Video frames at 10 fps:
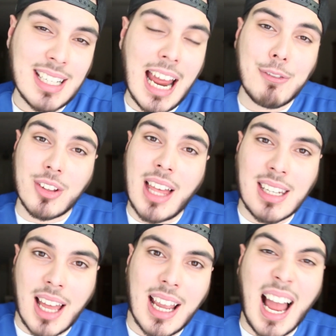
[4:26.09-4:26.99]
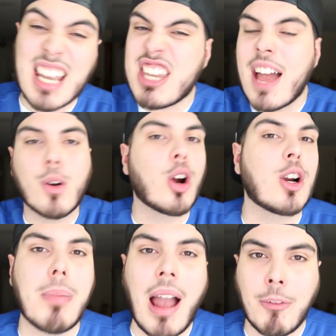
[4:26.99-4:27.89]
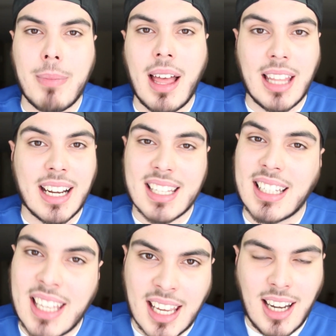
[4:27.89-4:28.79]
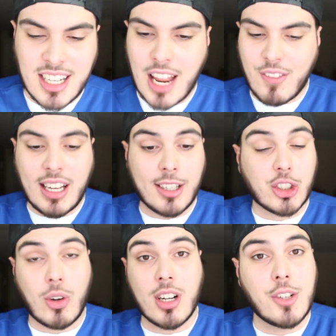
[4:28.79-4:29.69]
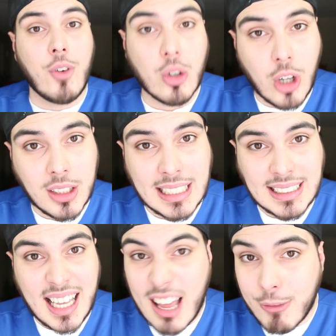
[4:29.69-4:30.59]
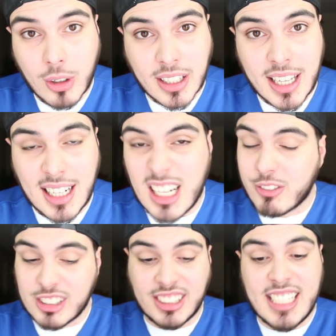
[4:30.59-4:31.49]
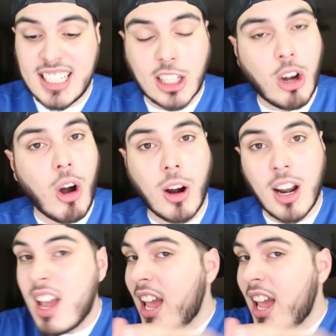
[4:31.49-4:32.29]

And after that night, I never heard back from that lady again. I never got a strange phone call like that ever again. I never seen that car.